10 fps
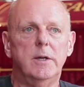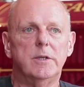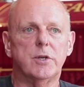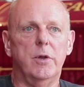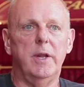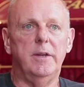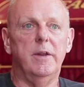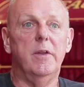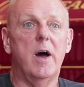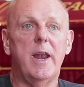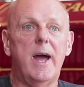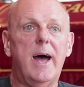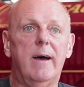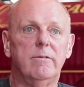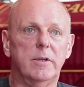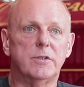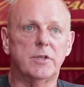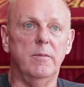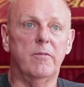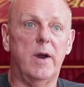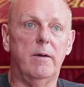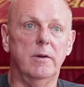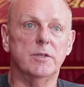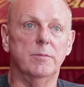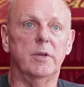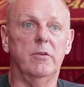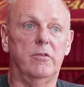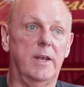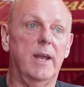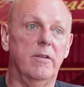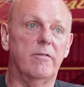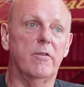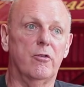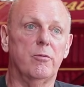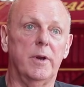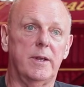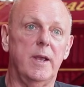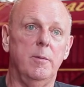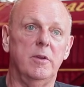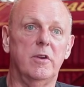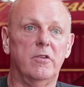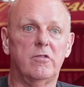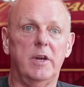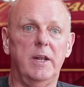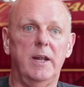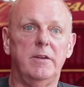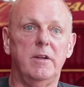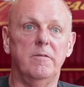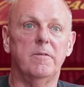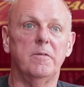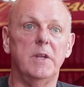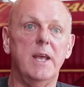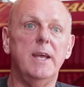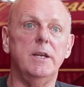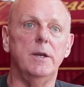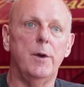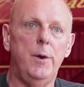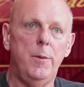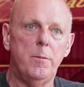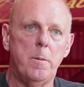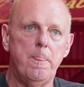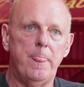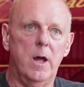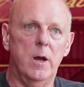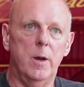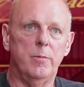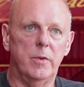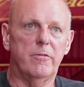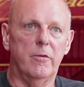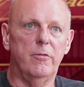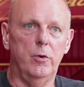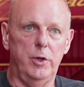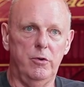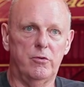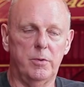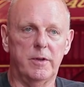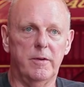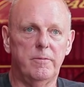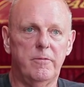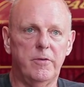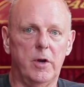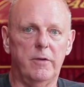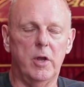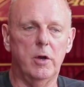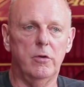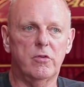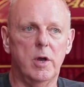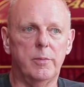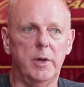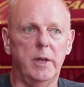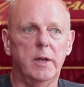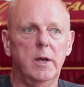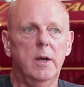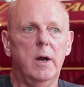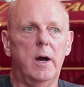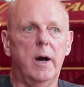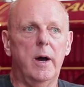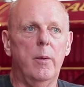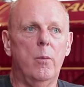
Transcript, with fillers: so they did not have a steam fire engine because, again, the first one came into the city in 1858 uh, for full use with the Philadelphia Hose Company. Uh,